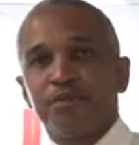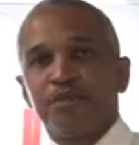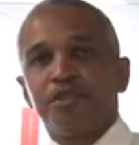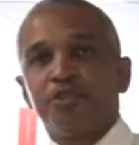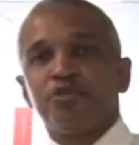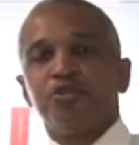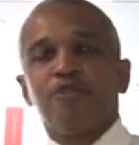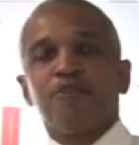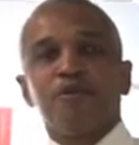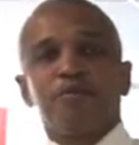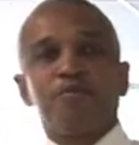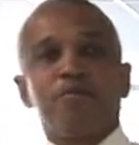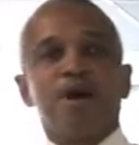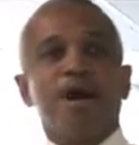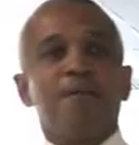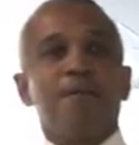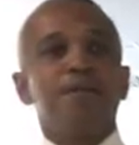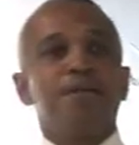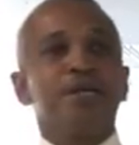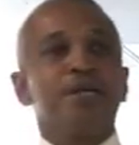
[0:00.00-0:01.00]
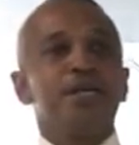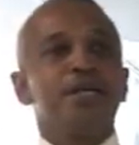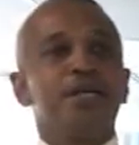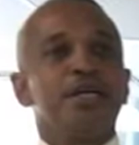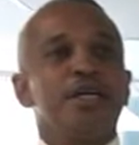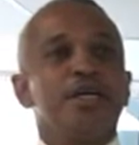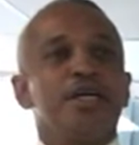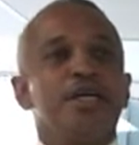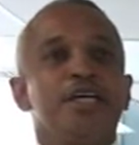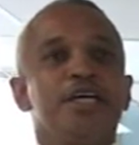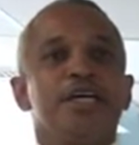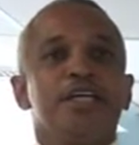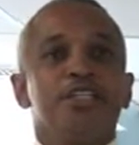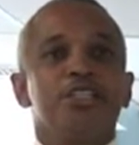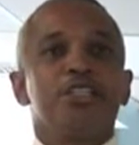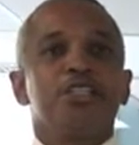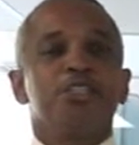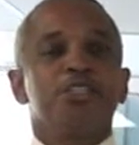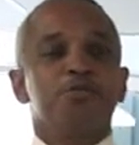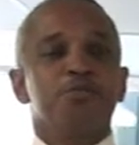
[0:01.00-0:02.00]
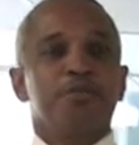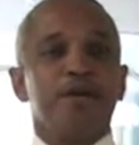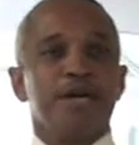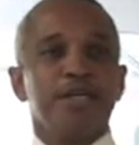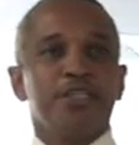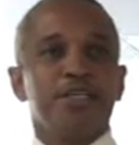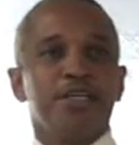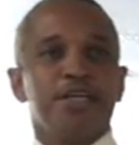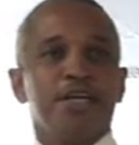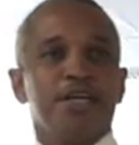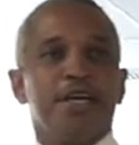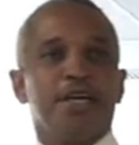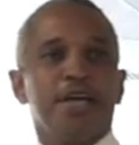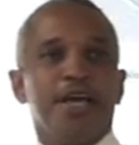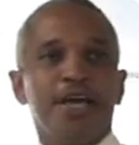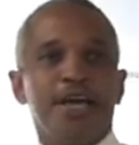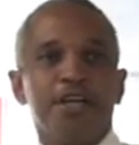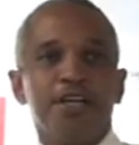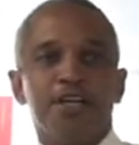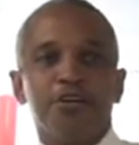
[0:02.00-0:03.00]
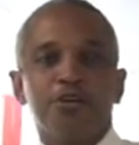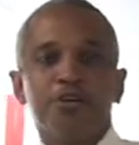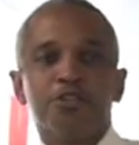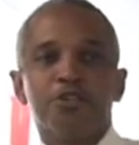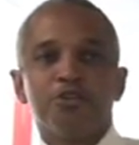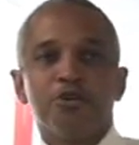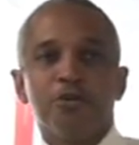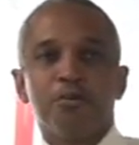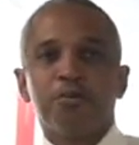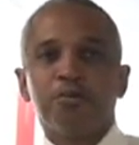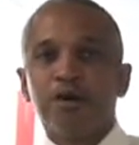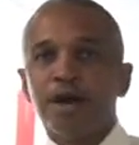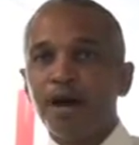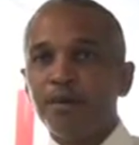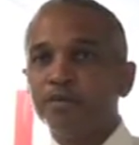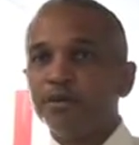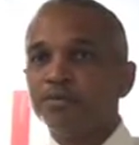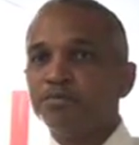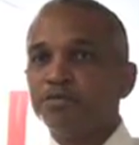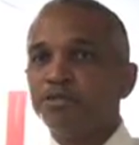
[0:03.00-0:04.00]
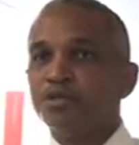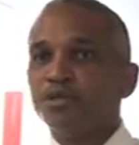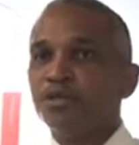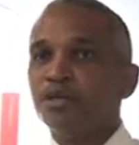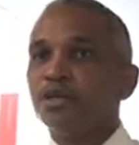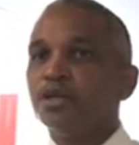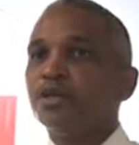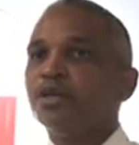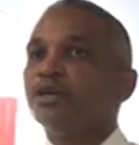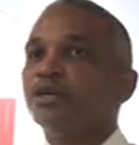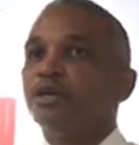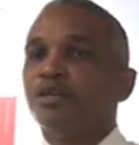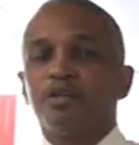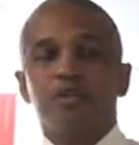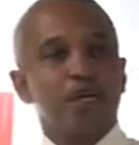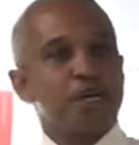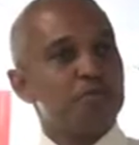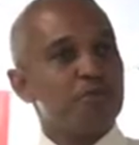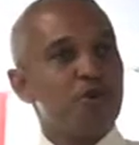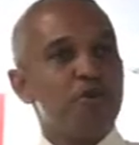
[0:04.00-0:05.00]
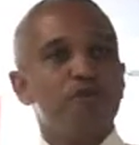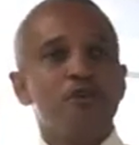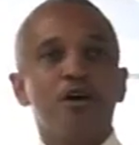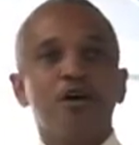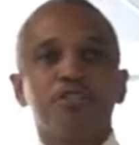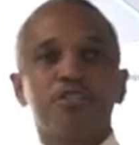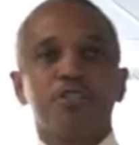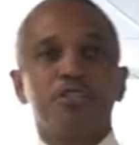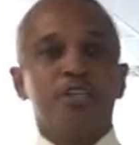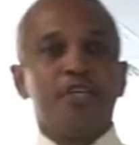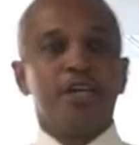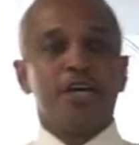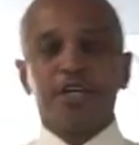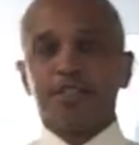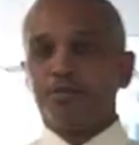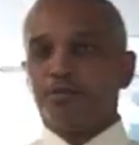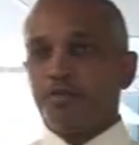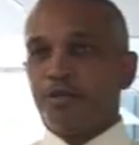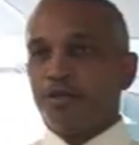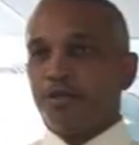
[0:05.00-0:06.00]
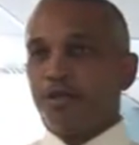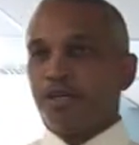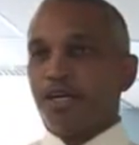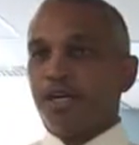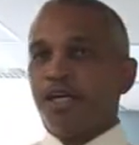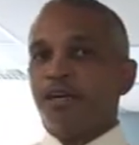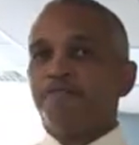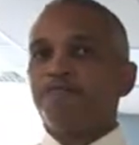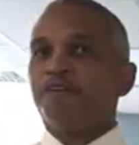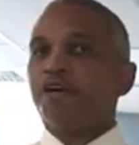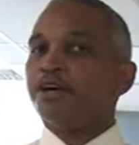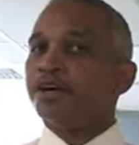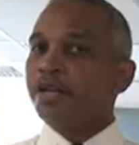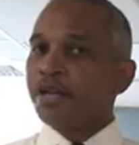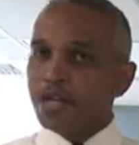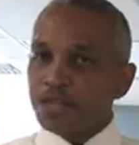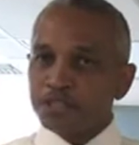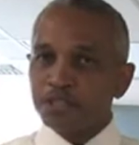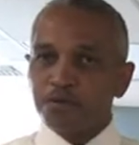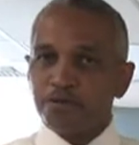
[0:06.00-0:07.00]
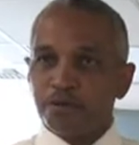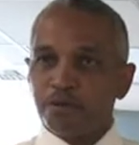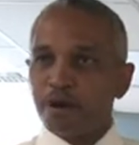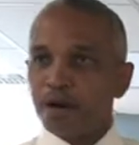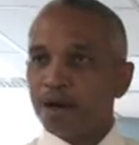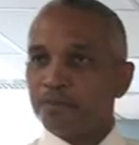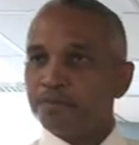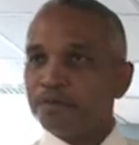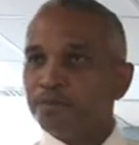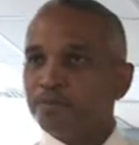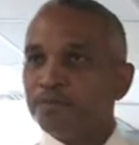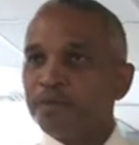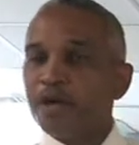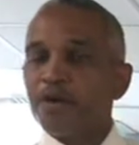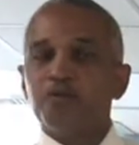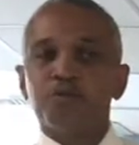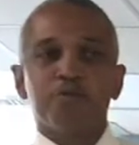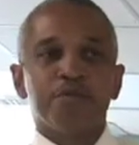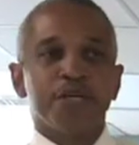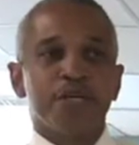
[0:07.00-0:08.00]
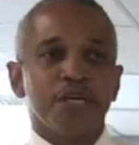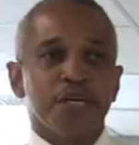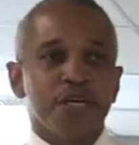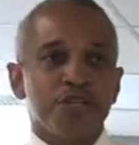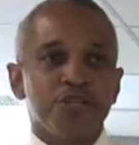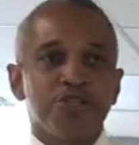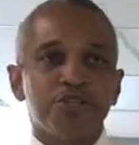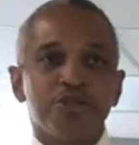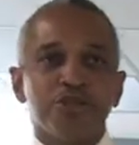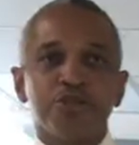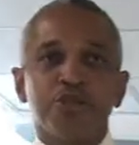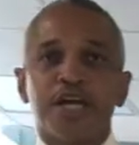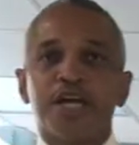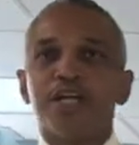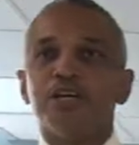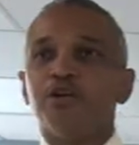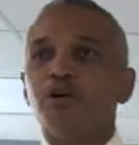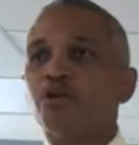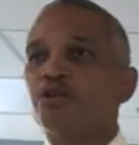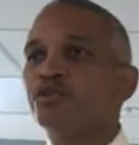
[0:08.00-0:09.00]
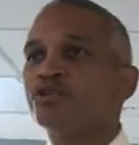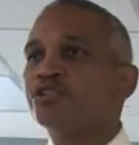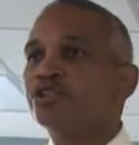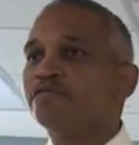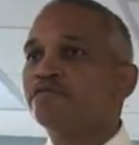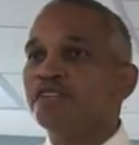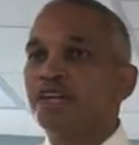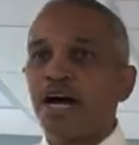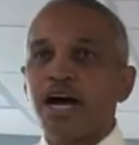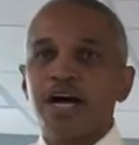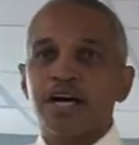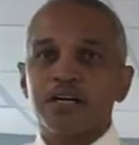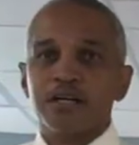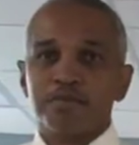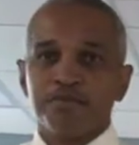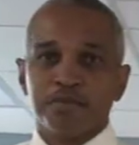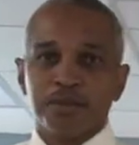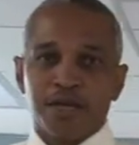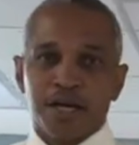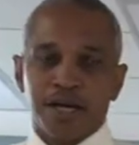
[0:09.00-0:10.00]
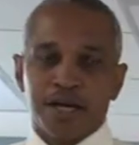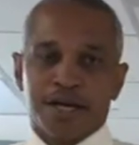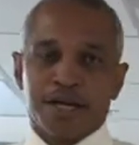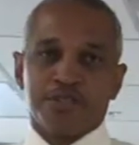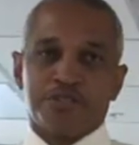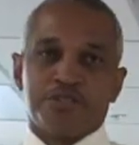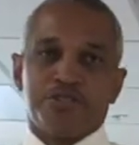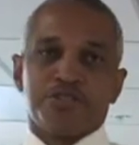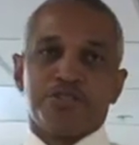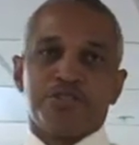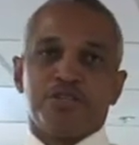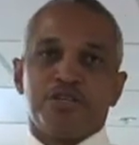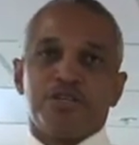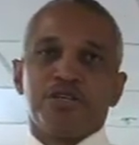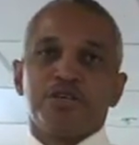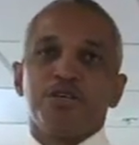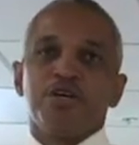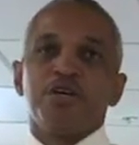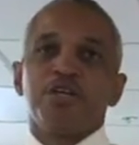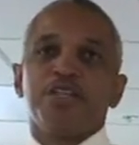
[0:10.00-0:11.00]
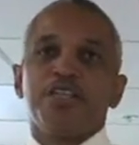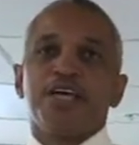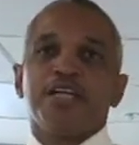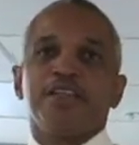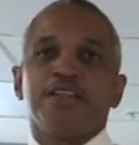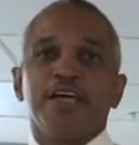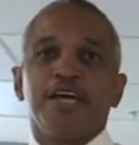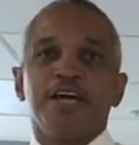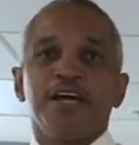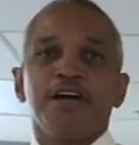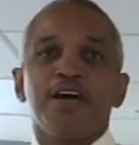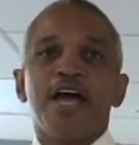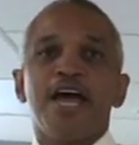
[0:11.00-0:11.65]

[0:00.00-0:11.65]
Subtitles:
So if a property is inspected and there is no problems, they move on to the next one. If there is a problem, they will be issued a notice of non-compliance that they